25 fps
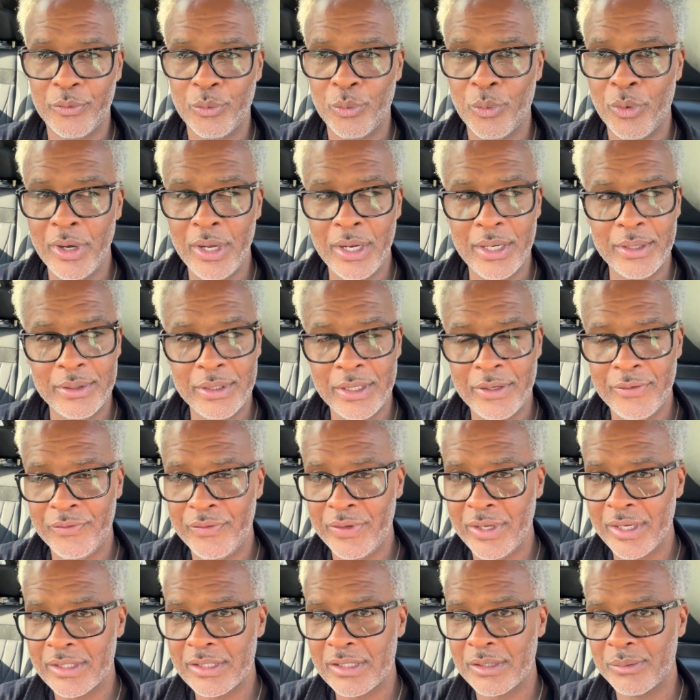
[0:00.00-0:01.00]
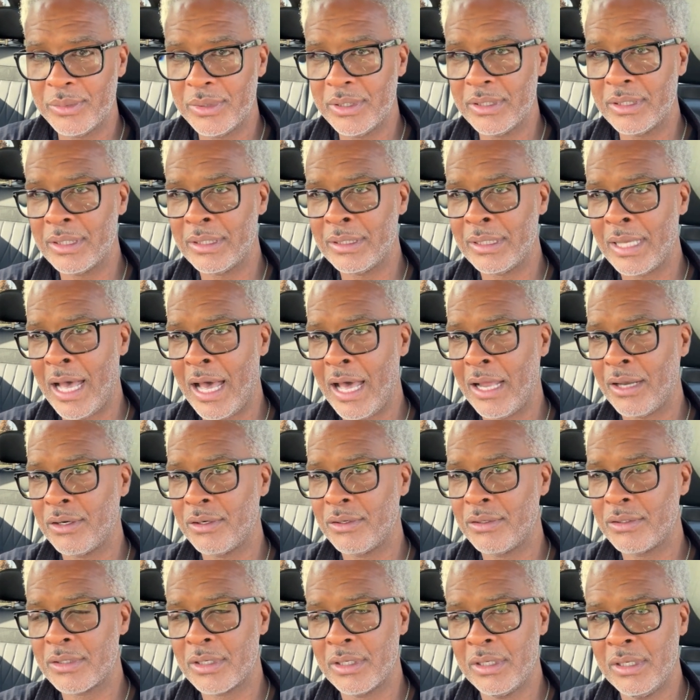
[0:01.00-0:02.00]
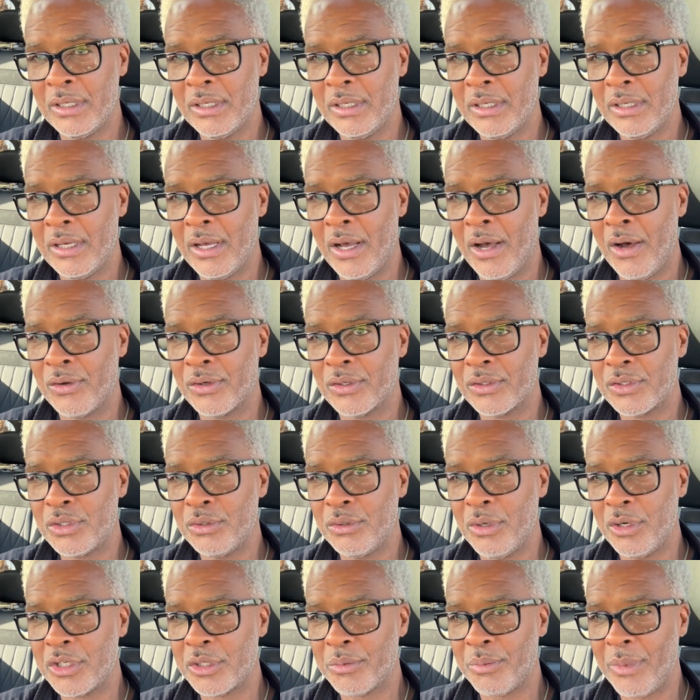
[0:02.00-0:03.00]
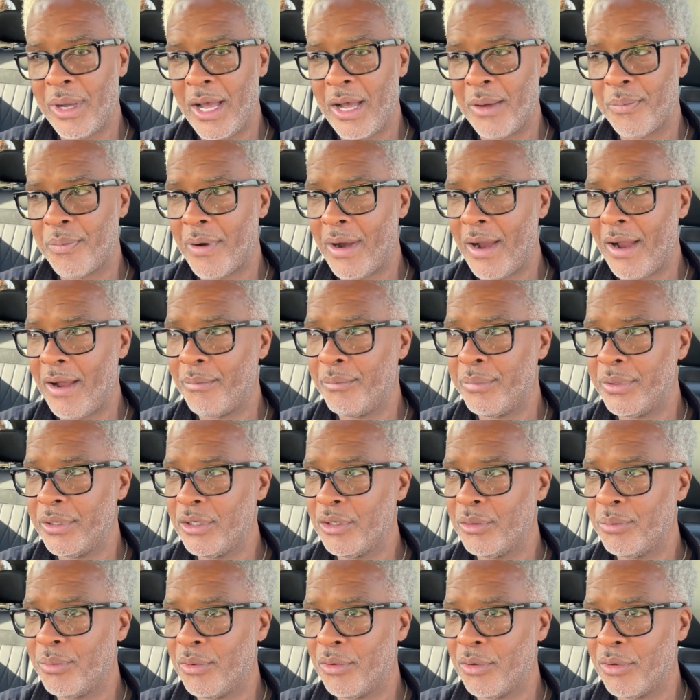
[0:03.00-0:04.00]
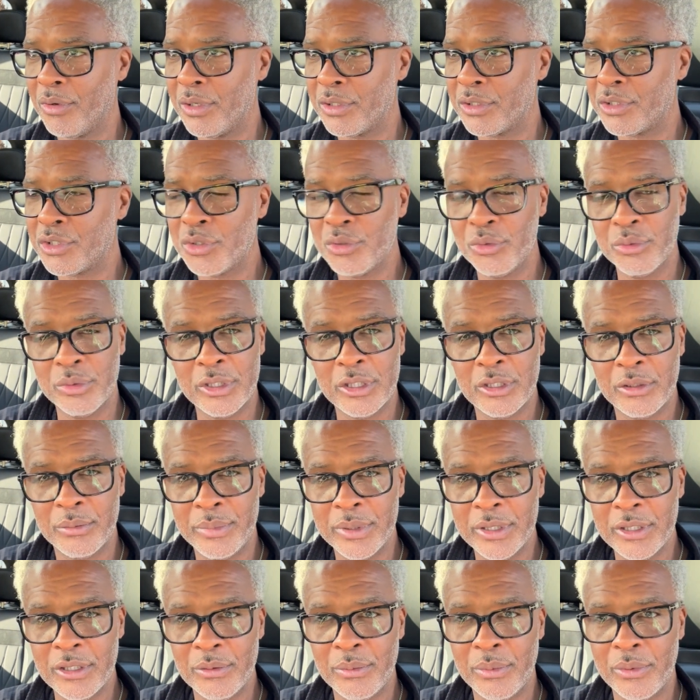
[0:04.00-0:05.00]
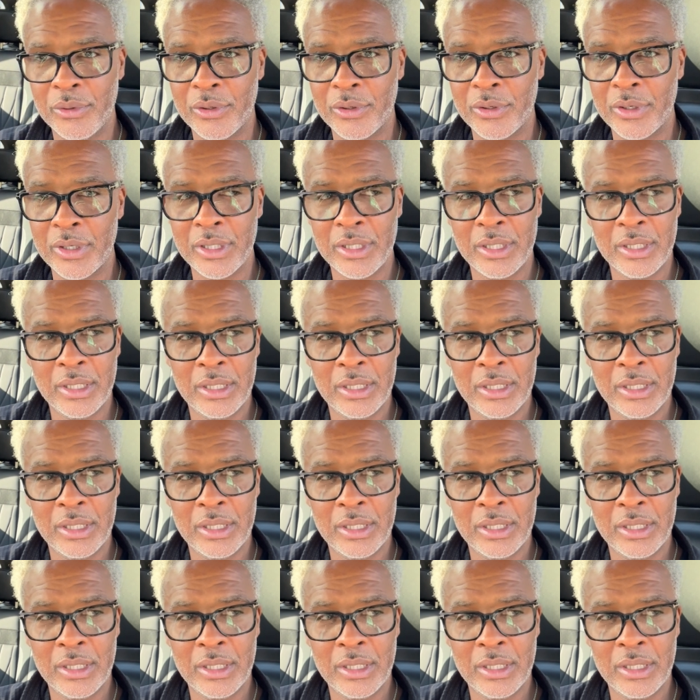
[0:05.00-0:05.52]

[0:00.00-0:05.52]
one, invest $1 million on a 200-mile-per-hour billboard, two-wheel billboard,